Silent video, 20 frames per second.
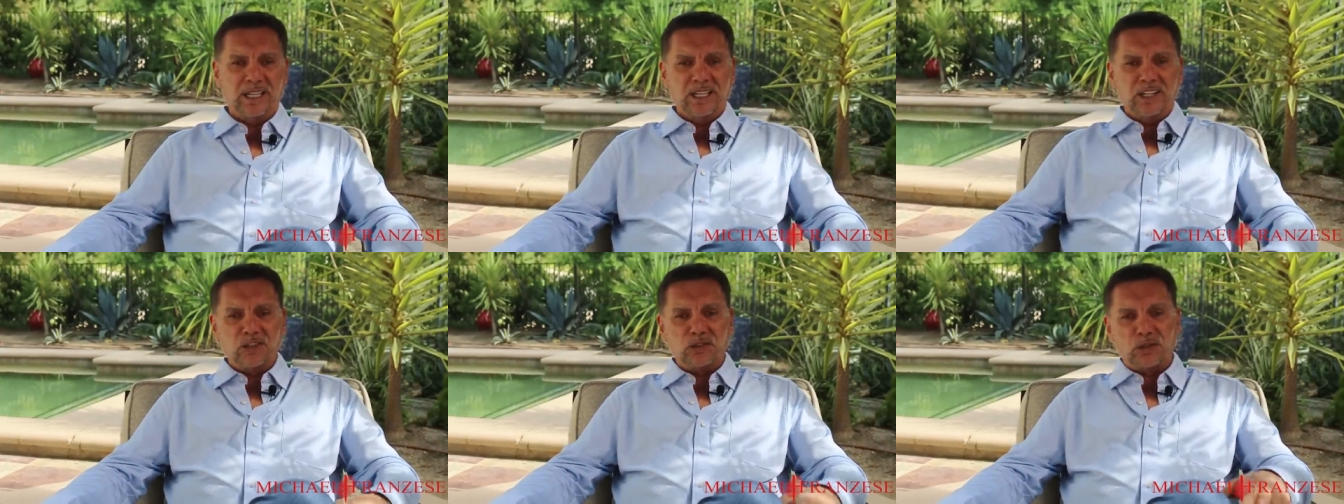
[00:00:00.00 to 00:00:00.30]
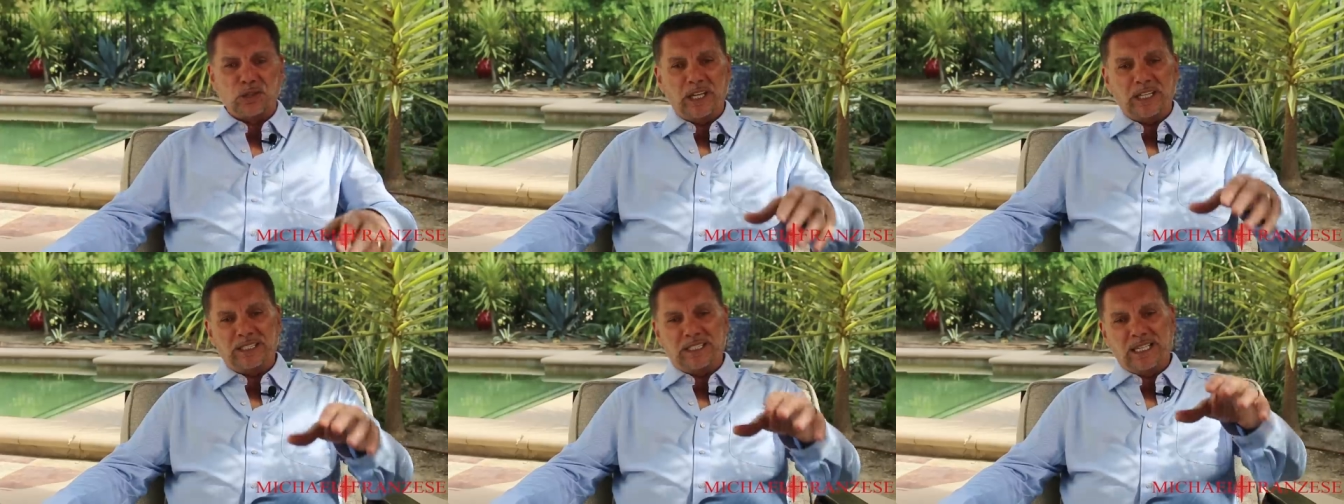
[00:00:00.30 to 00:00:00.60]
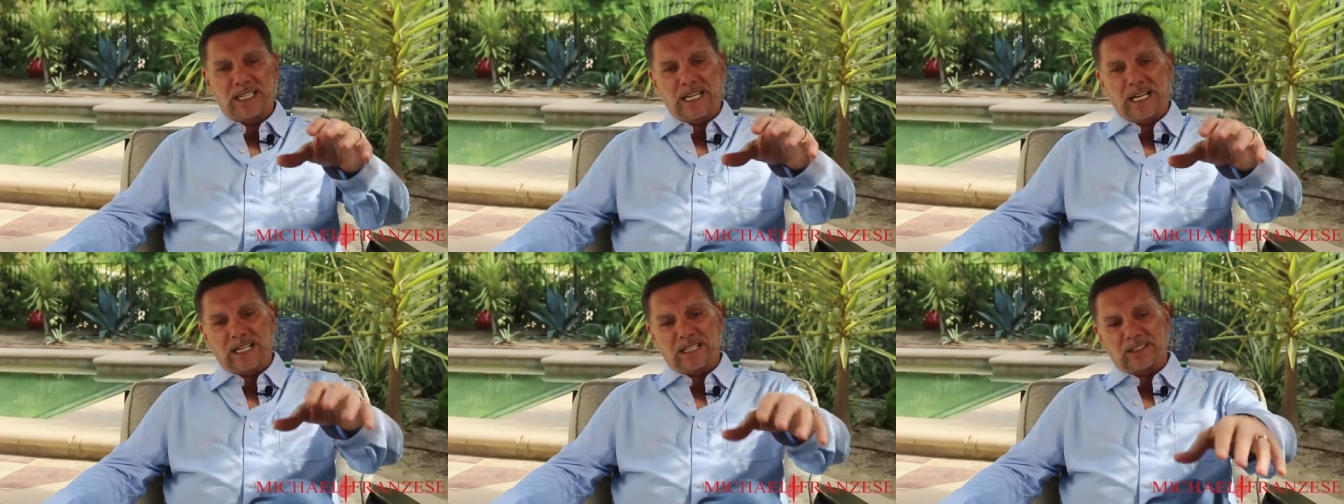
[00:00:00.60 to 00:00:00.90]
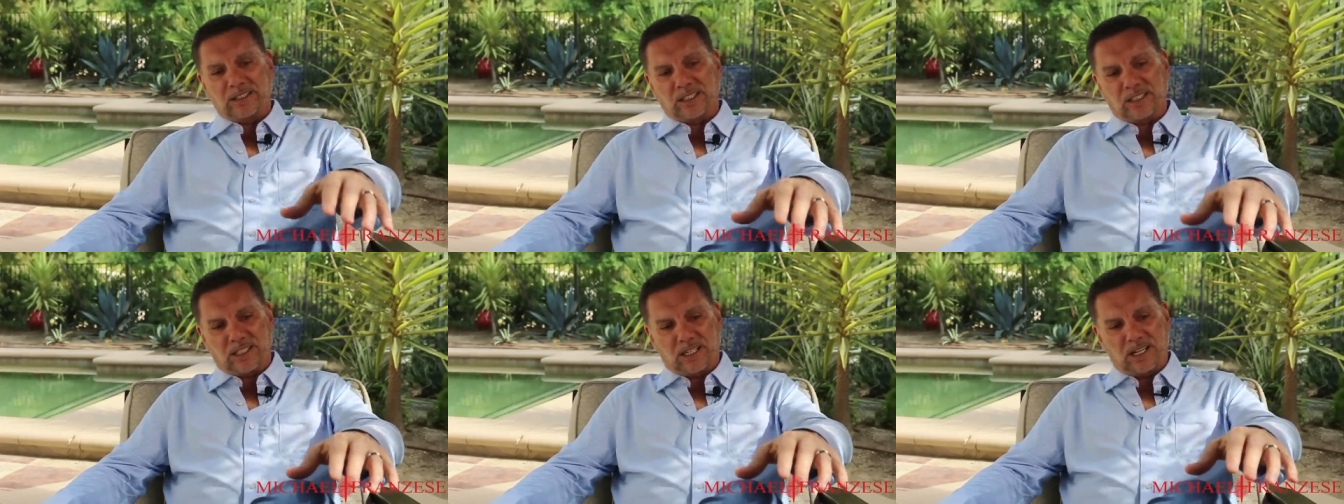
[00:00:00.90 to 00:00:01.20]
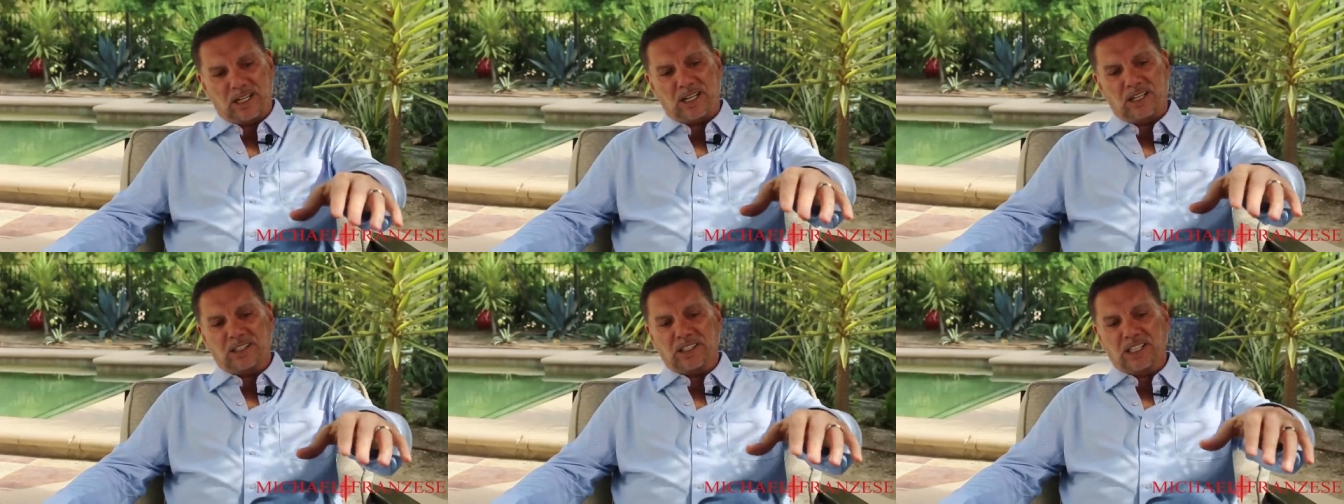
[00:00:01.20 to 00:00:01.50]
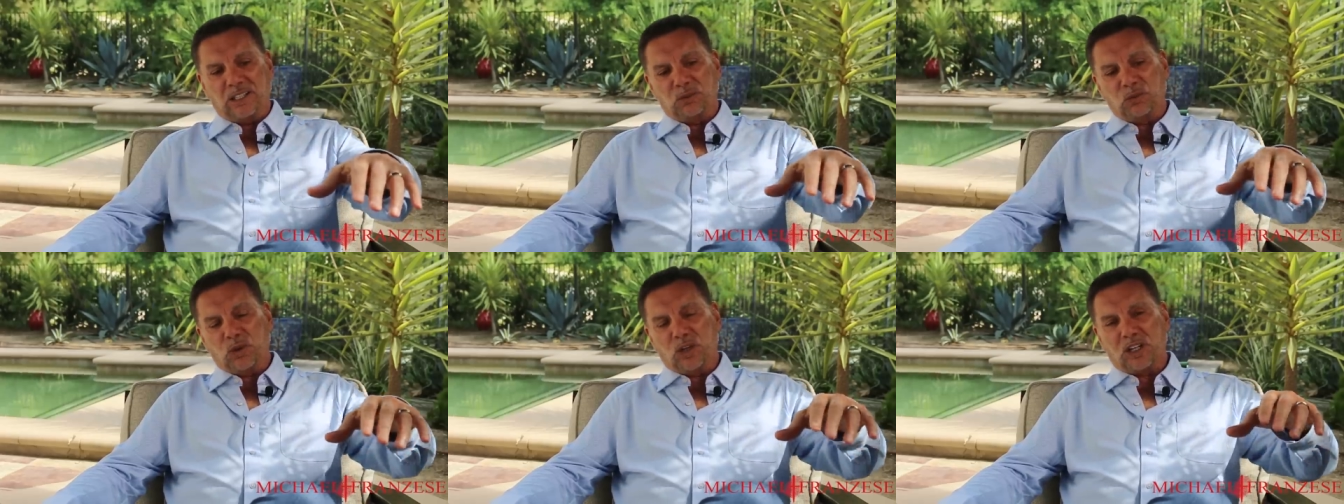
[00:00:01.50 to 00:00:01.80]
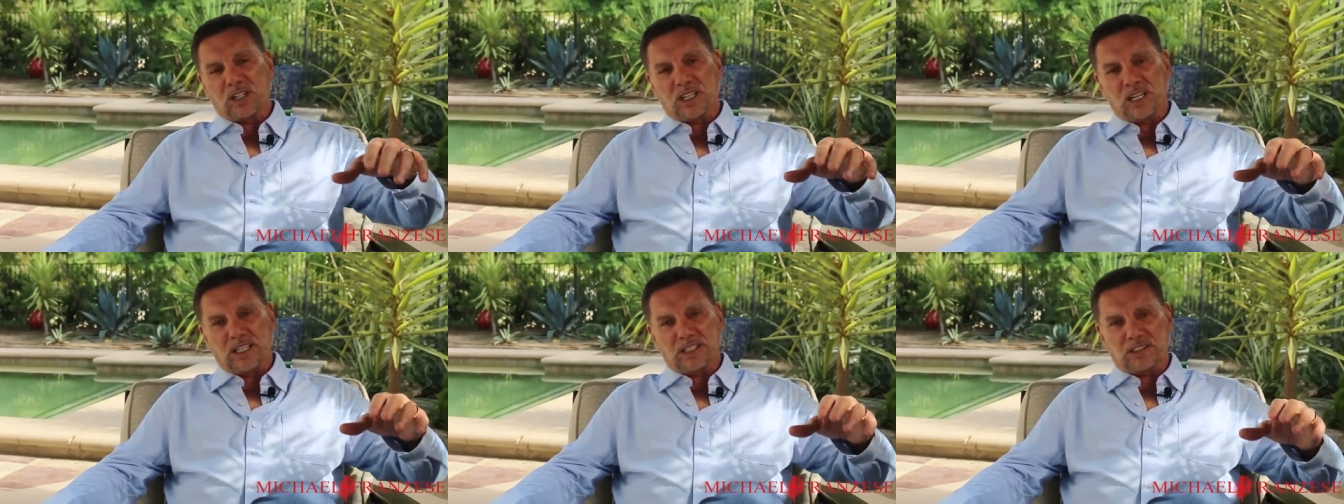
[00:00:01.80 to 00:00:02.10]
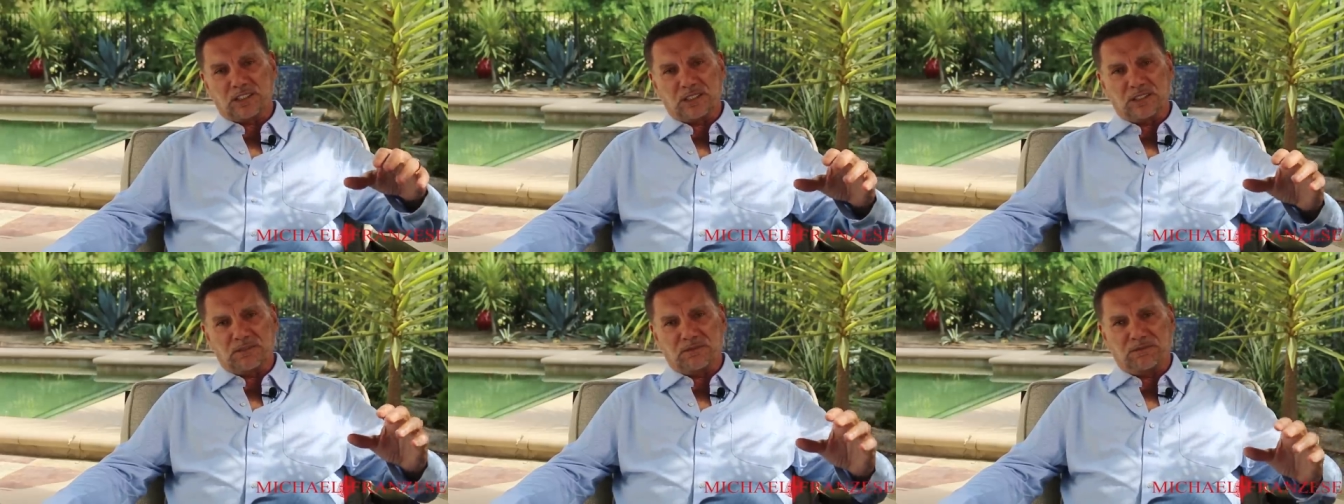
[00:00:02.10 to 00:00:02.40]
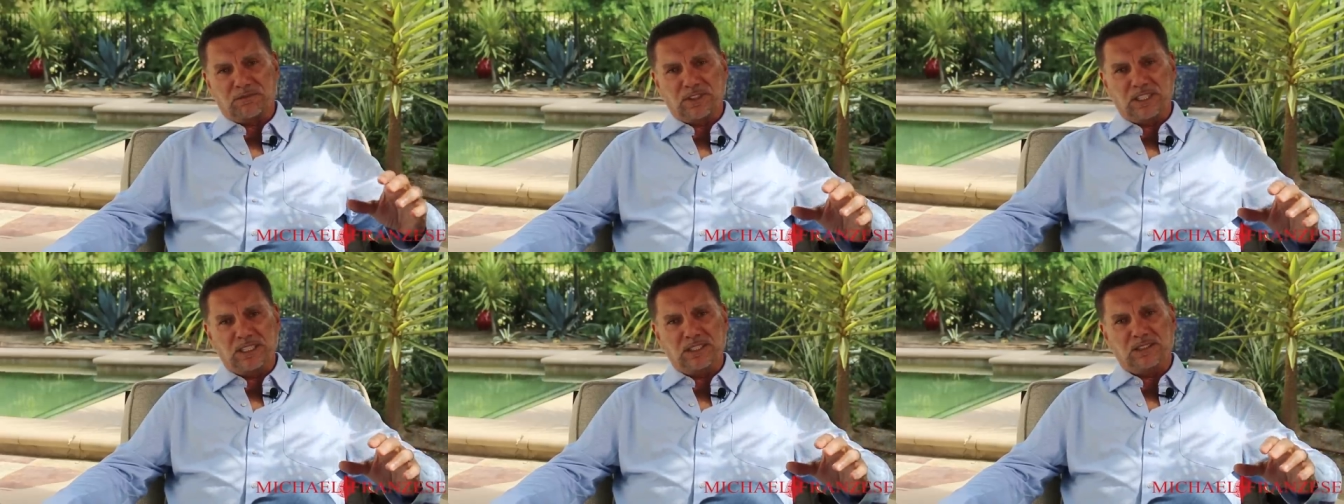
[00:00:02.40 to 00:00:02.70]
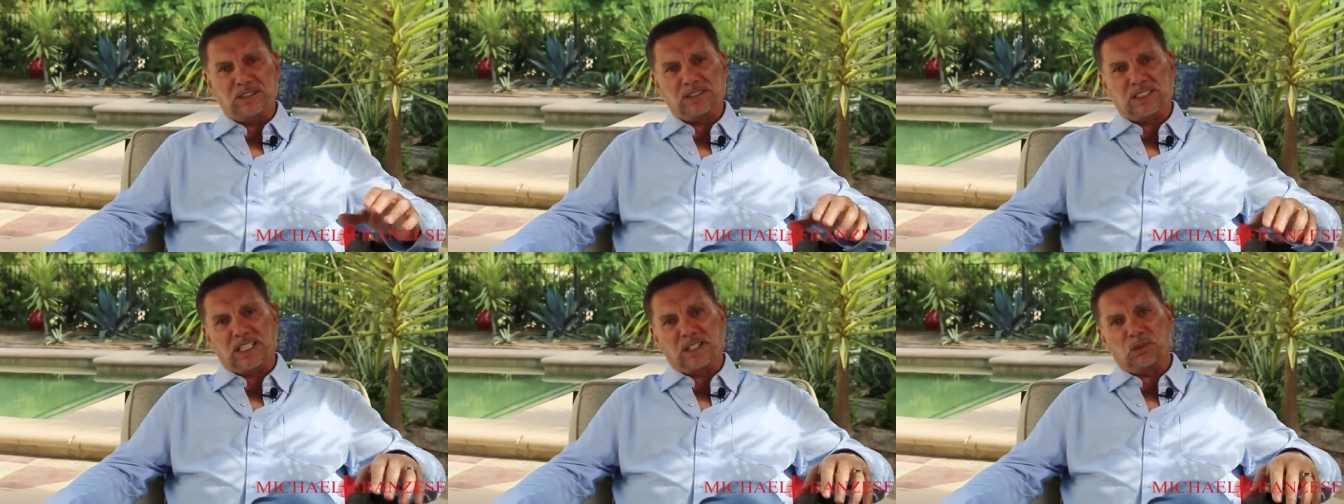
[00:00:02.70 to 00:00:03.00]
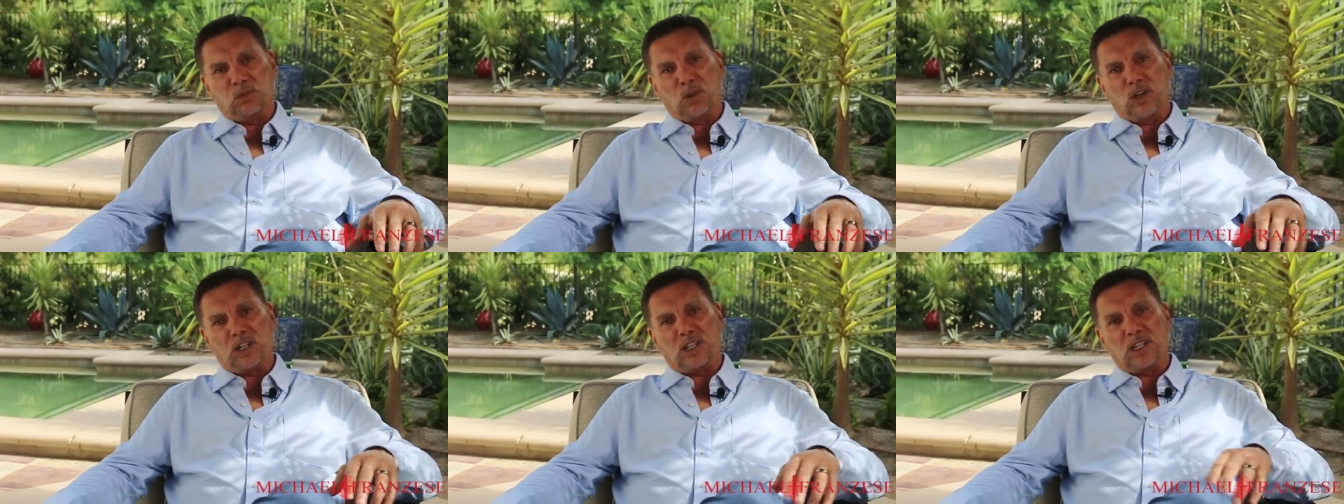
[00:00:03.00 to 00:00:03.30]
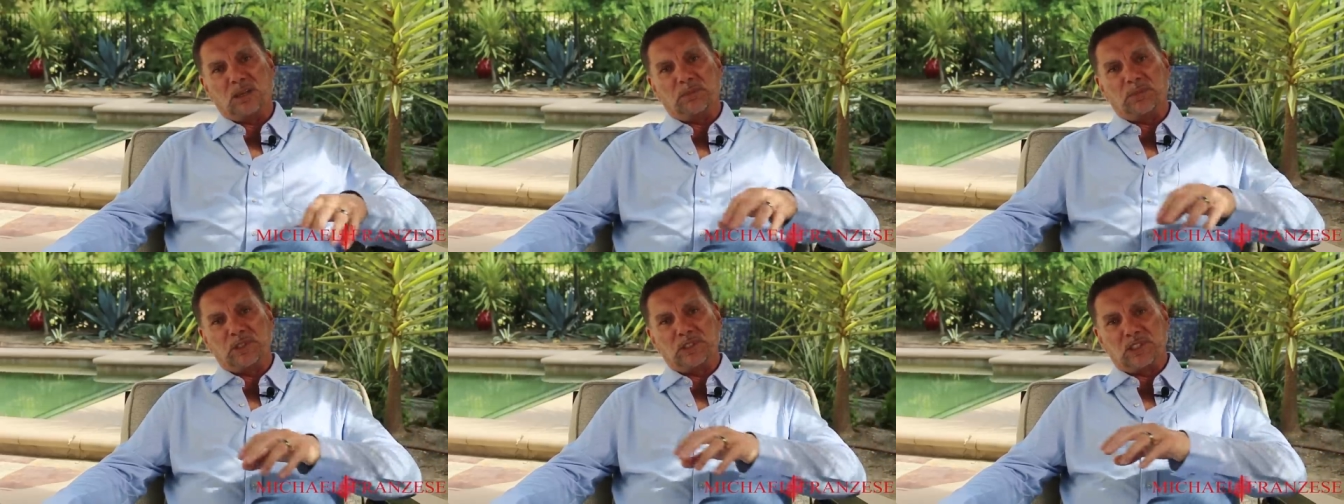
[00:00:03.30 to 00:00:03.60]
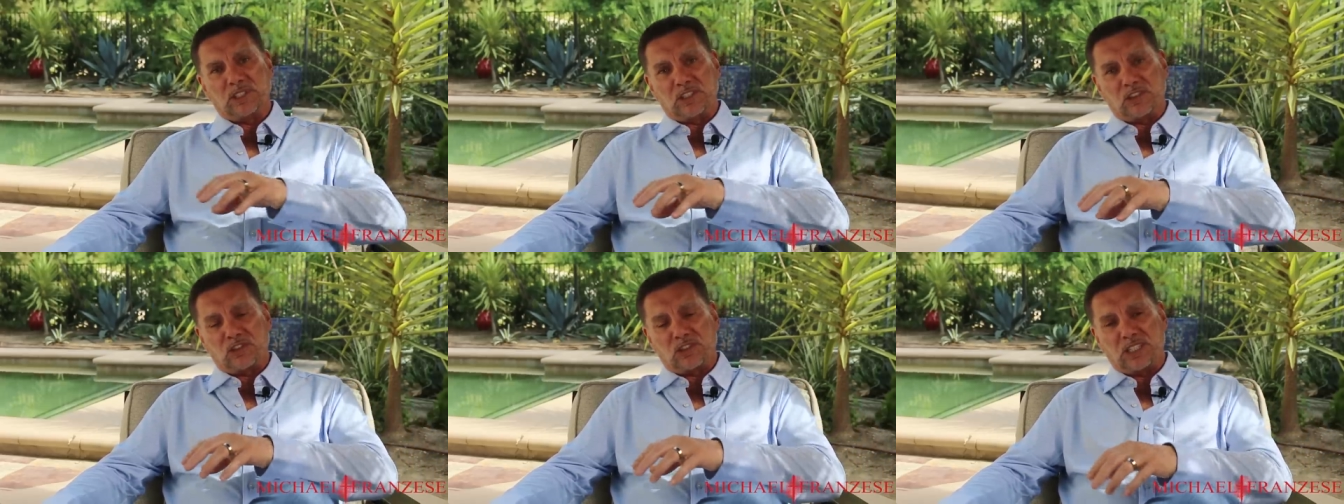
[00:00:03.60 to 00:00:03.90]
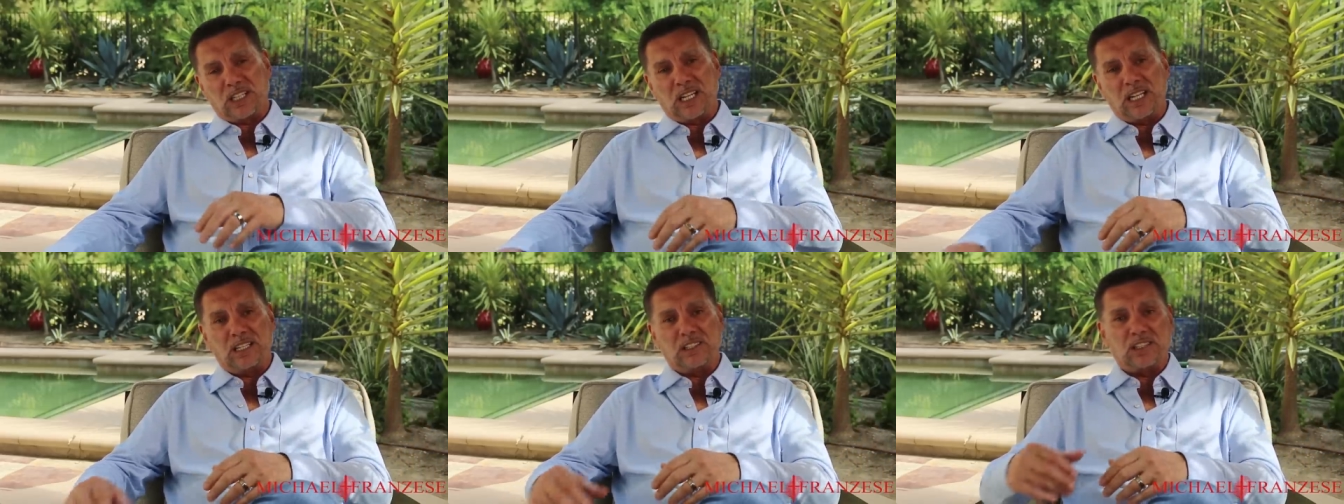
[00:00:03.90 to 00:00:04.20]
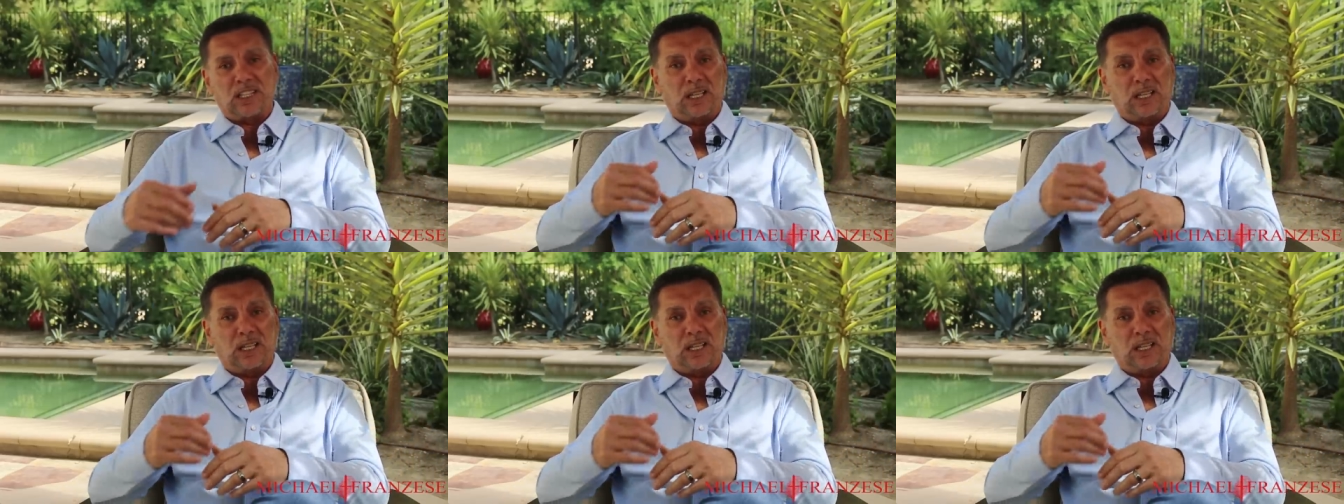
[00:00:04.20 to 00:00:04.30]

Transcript: So they'd get out of the car, they'd walk onto the field, they'd walk up into the stands.